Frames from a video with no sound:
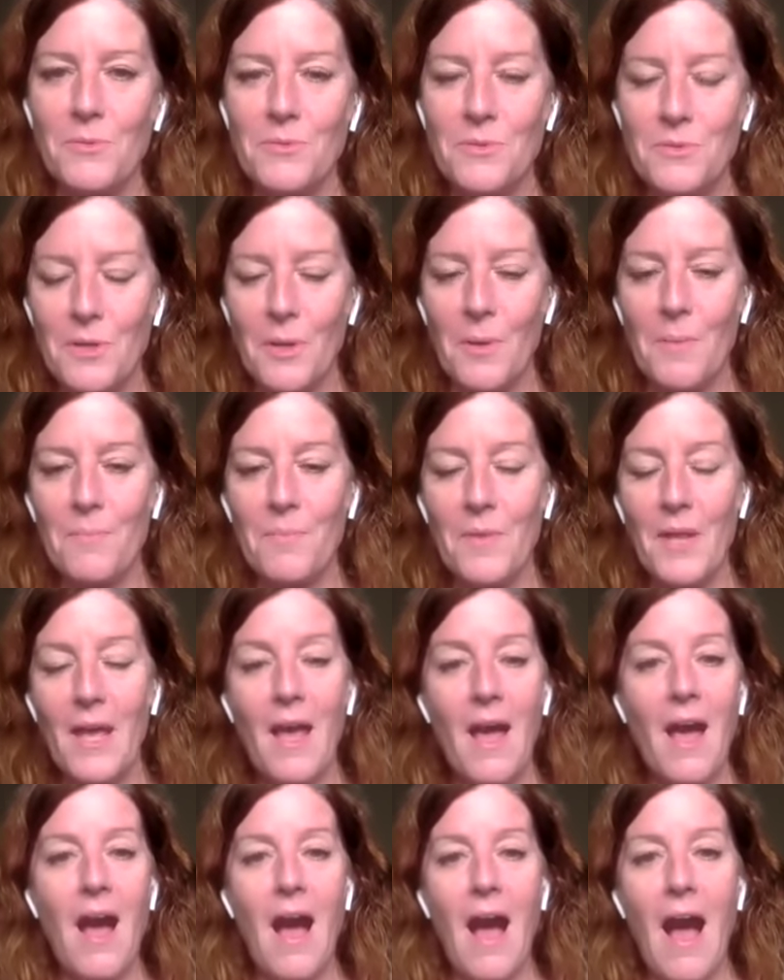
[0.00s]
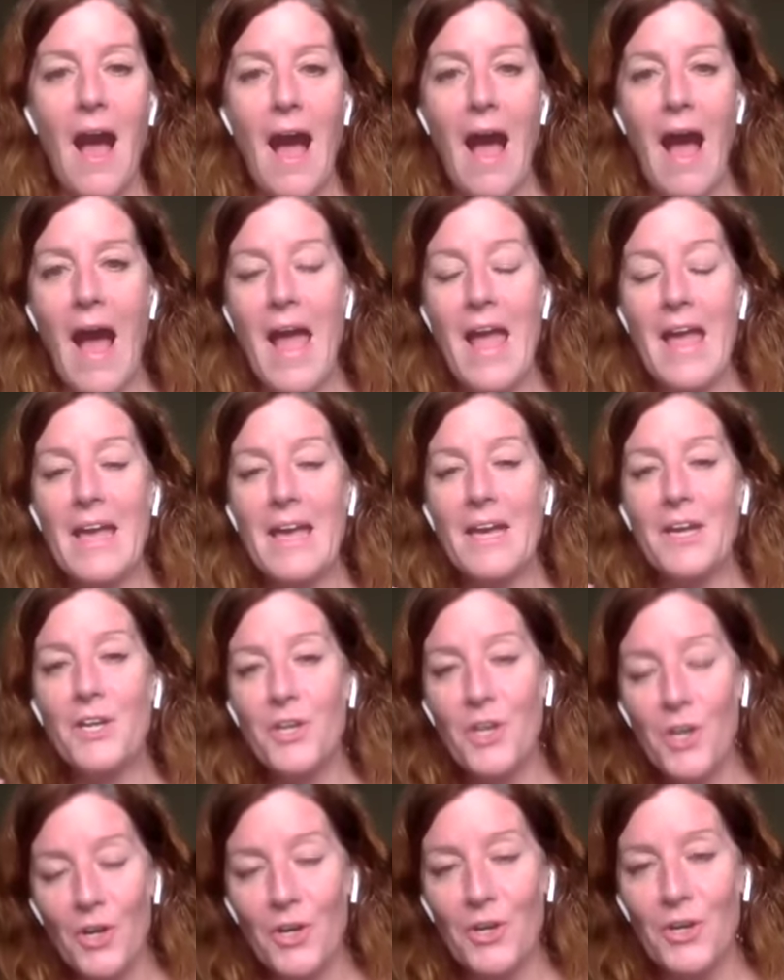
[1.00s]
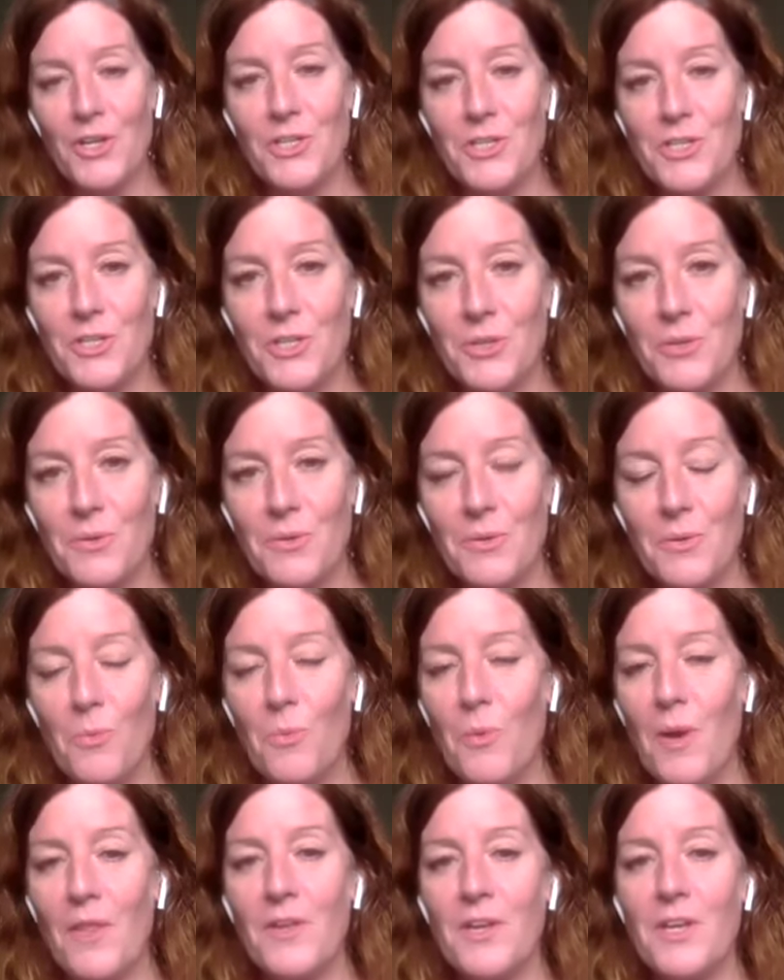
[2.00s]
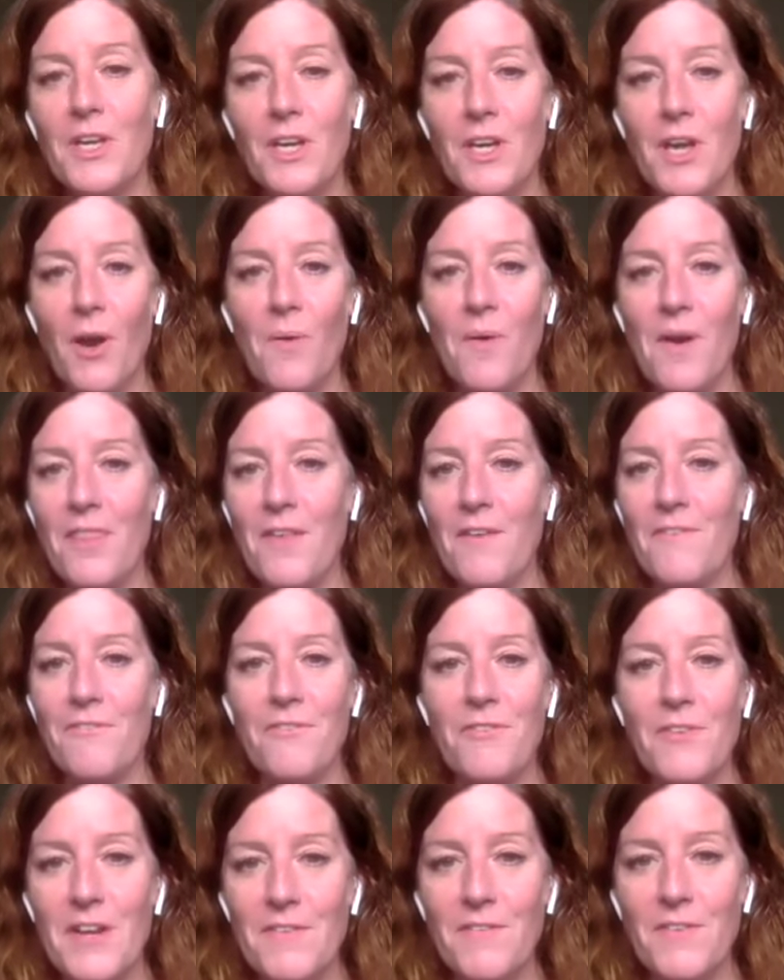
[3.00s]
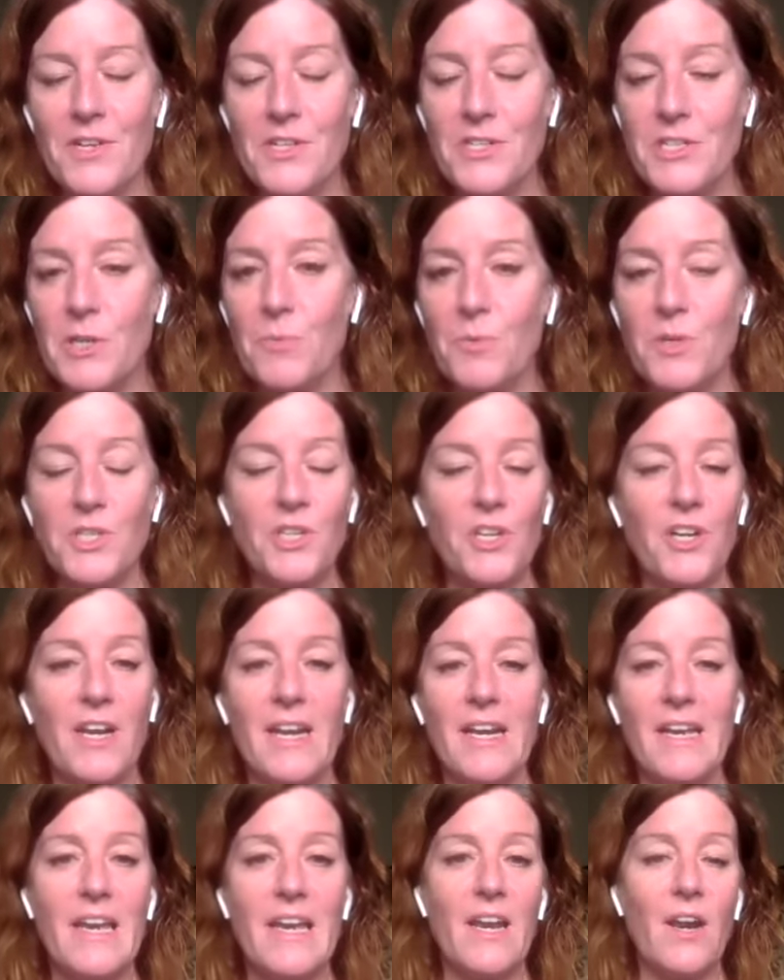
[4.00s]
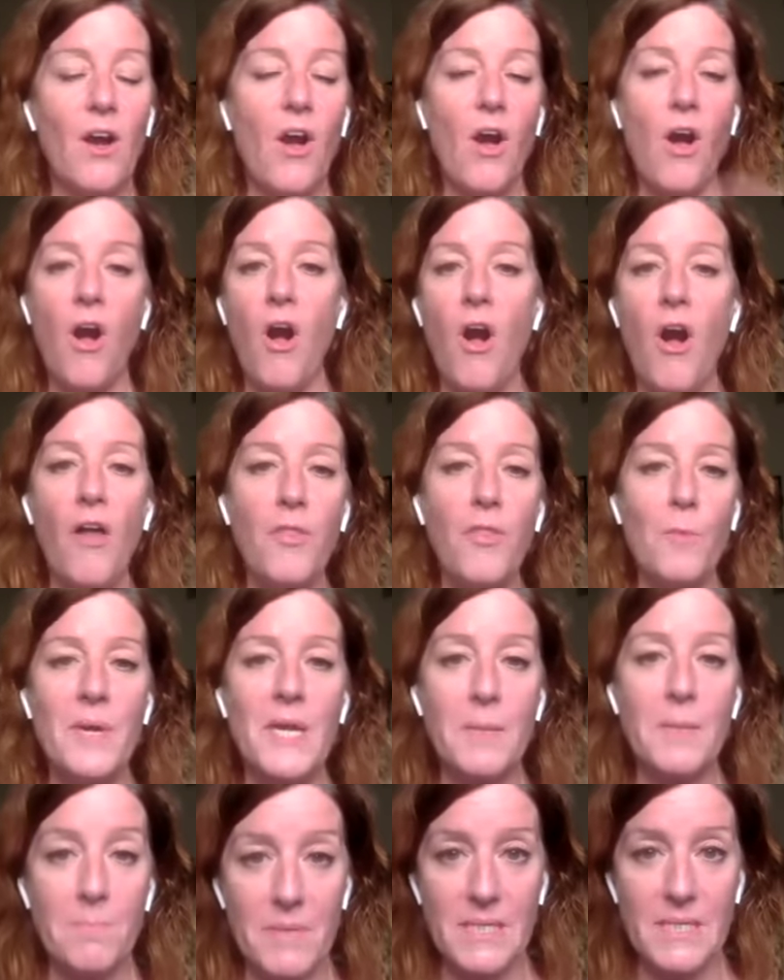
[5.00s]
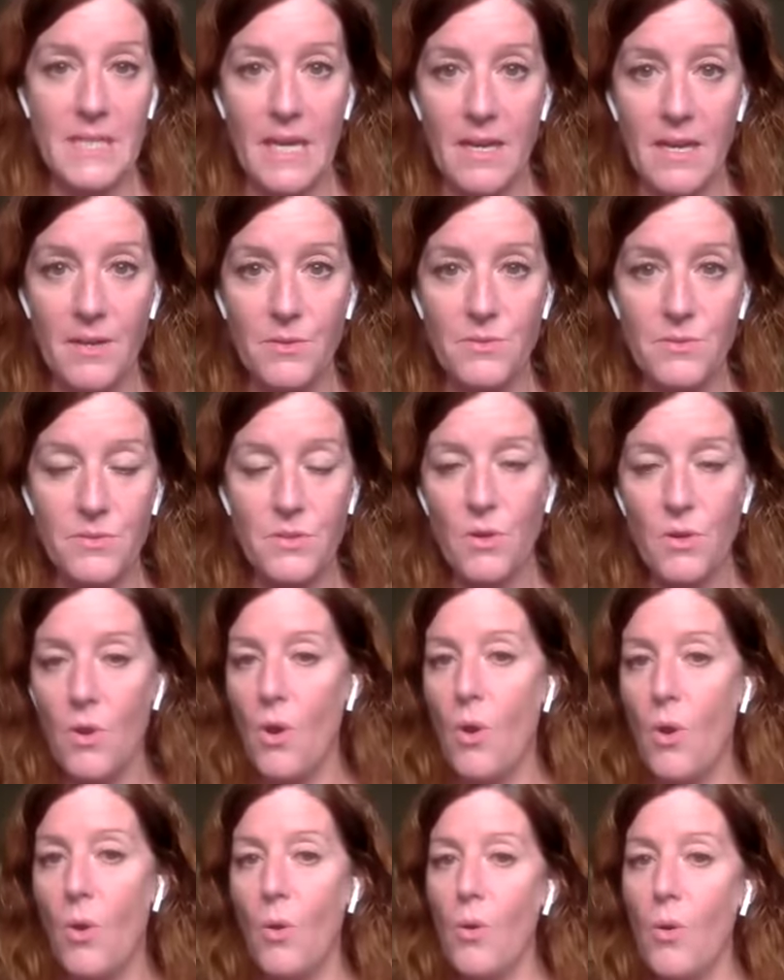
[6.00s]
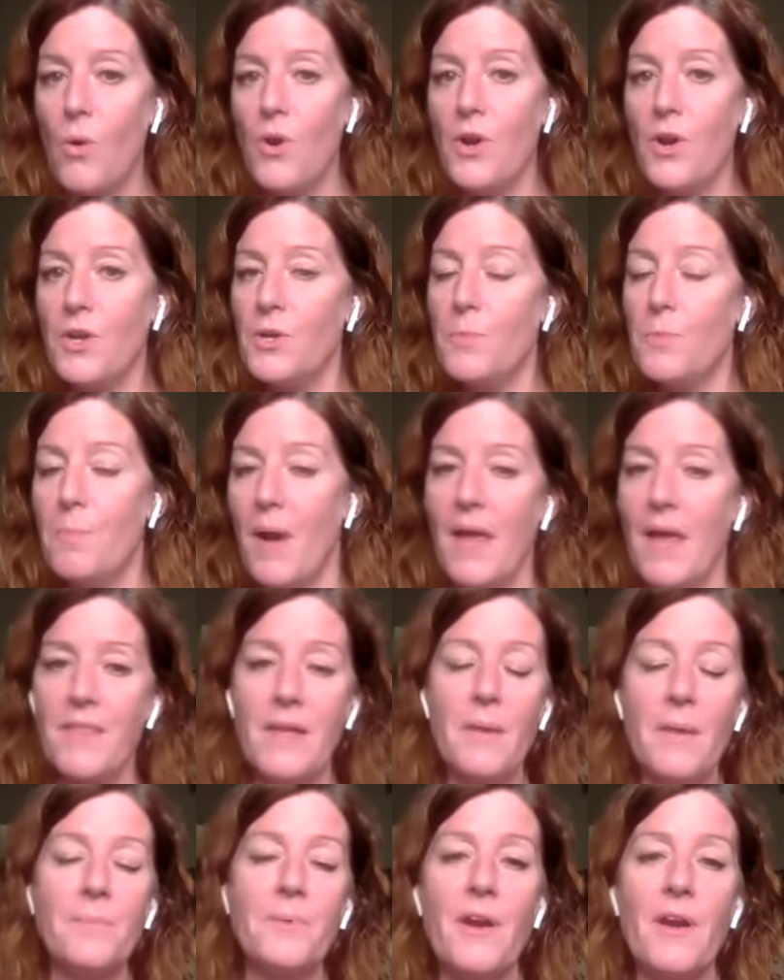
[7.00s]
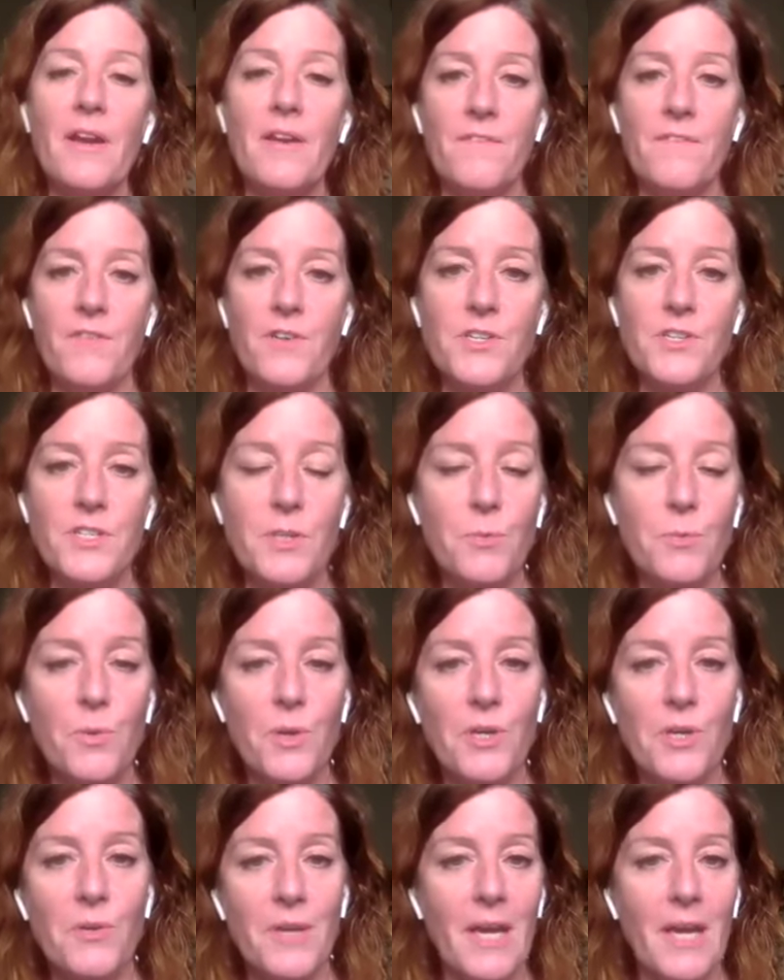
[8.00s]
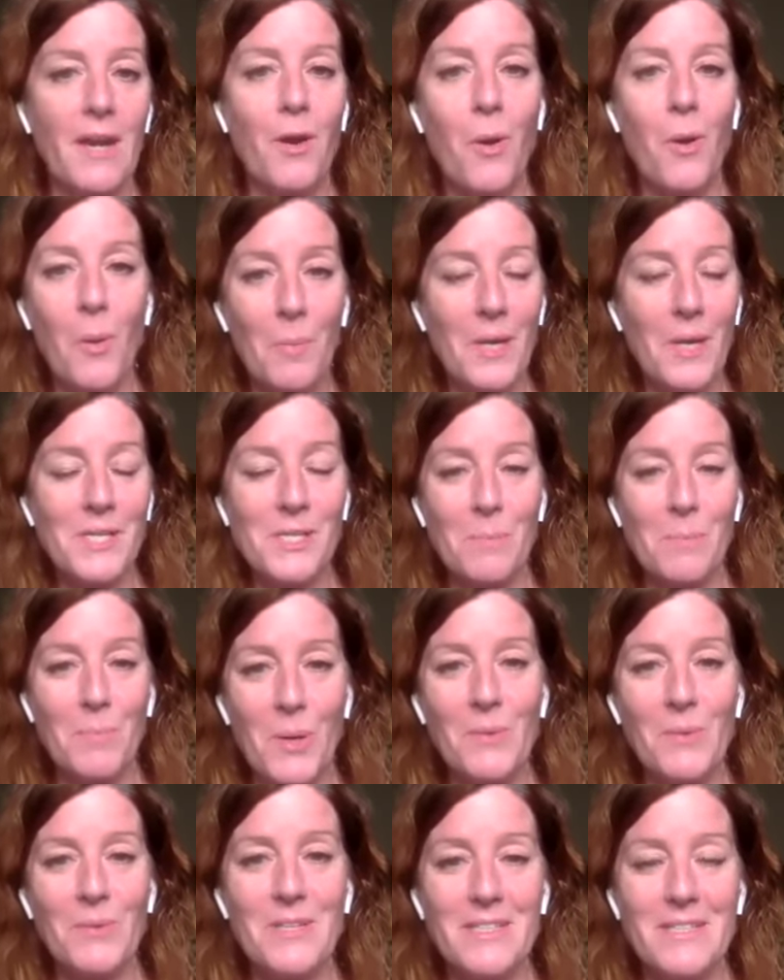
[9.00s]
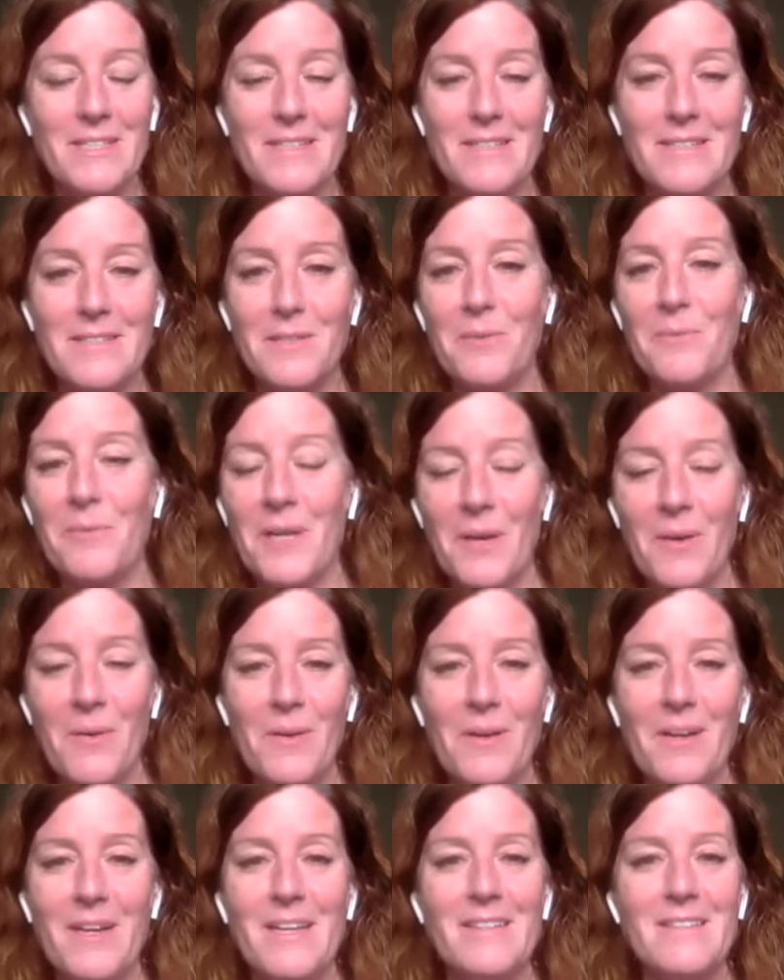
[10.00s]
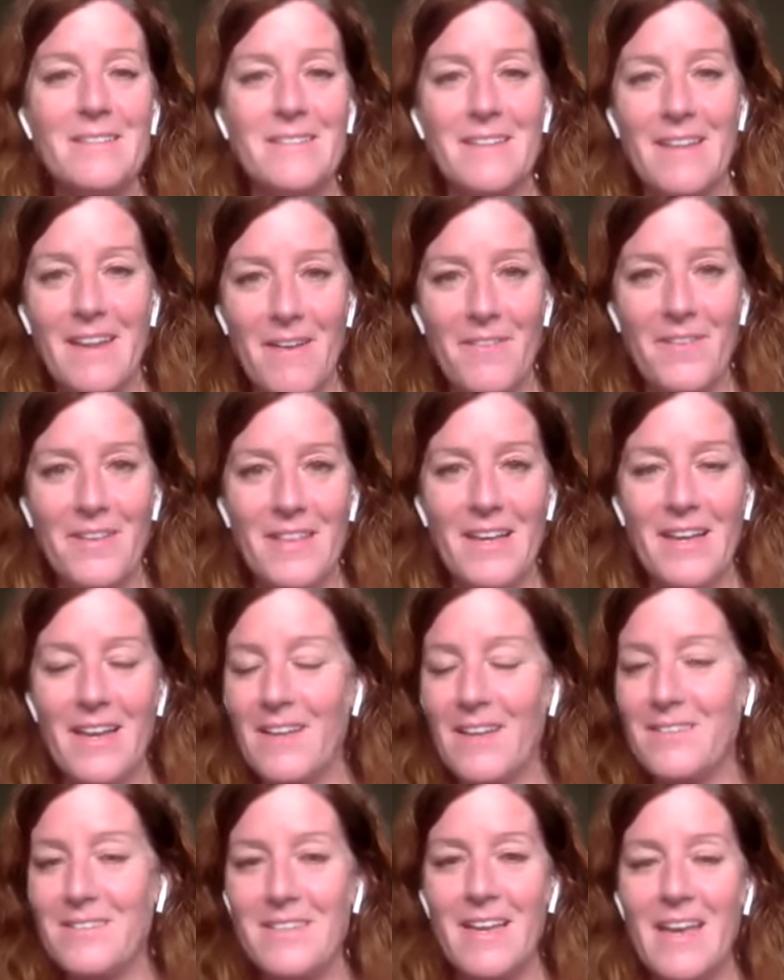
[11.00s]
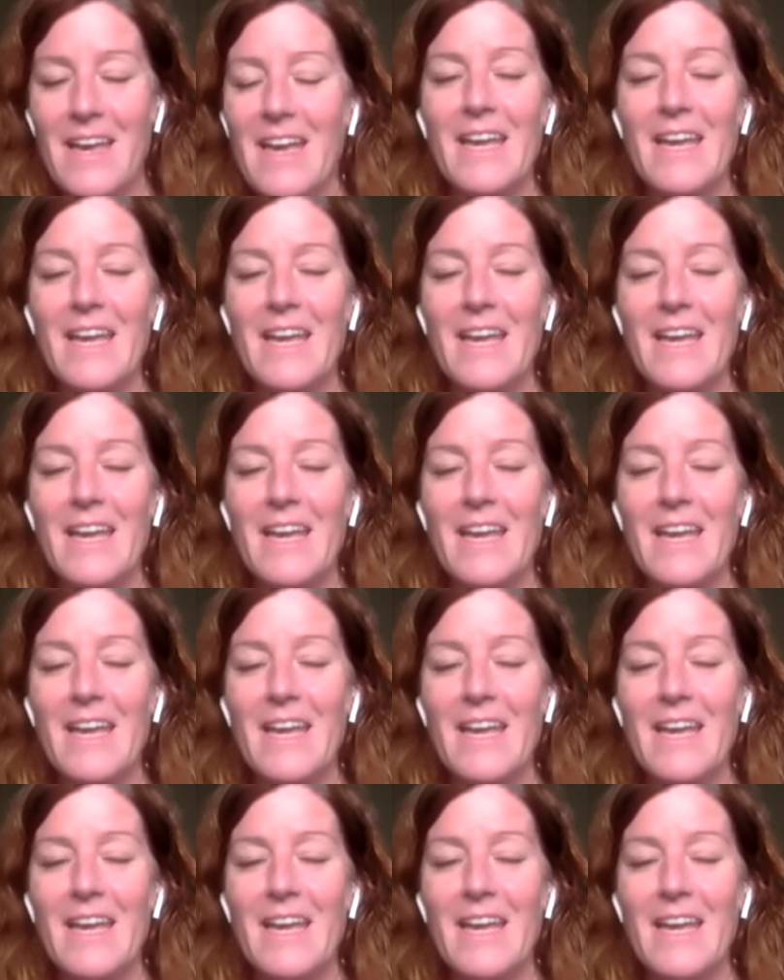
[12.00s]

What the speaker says: So I encourage you, whether you go on the free version, which you're going to get all the meat and potatoes, or you buy the upgraded version where you get a whole bunch of bonuses and recordings and everything else.